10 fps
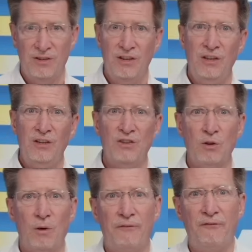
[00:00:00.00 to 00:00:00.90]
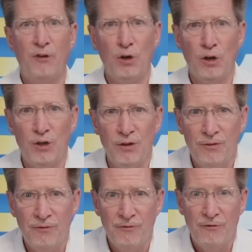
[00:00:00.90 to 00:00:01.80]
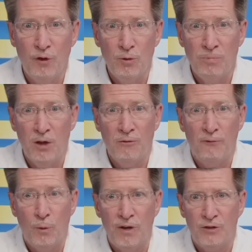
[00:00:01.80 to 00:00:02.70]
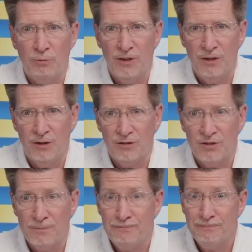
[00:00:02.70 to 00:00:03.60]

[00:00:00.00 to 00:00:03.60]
Yep. So a full full blown 43 years.